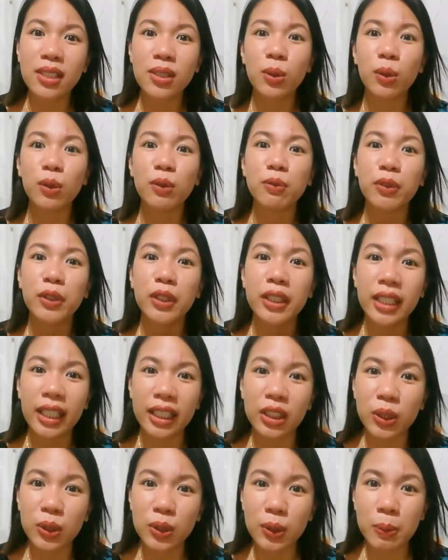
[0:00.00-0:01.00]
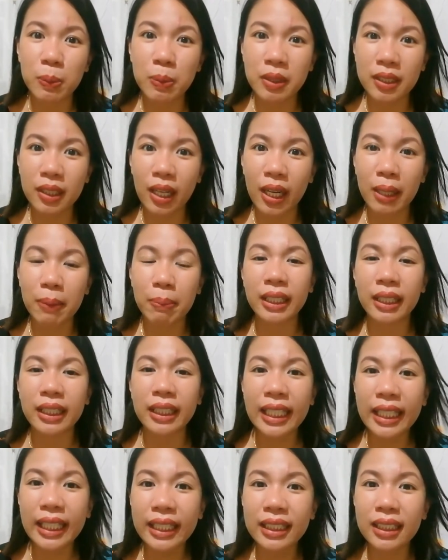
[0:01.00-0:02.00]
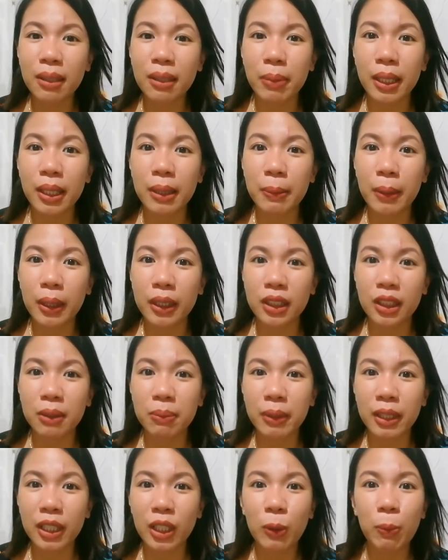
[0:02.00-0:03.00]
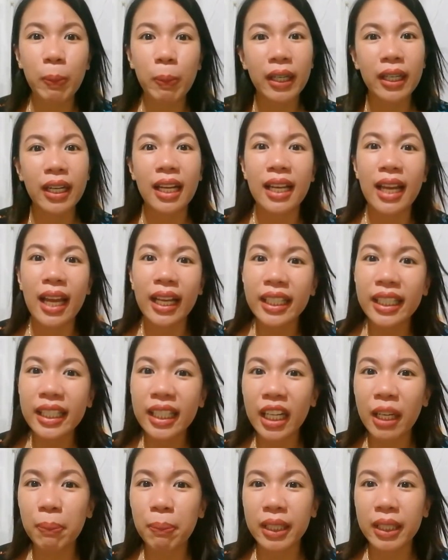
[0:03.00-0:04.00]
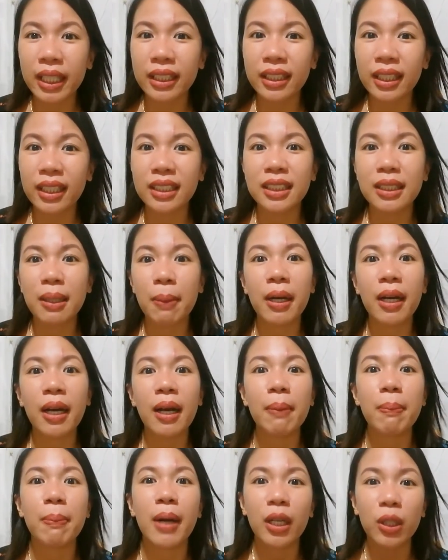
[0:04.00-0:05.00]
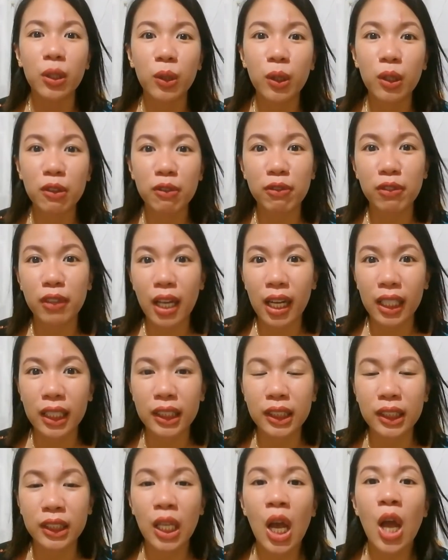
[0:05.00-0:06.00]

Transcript: don't forget to subscribe and click the bell button below para lagi kayo updated sa mga bago kong vlogs.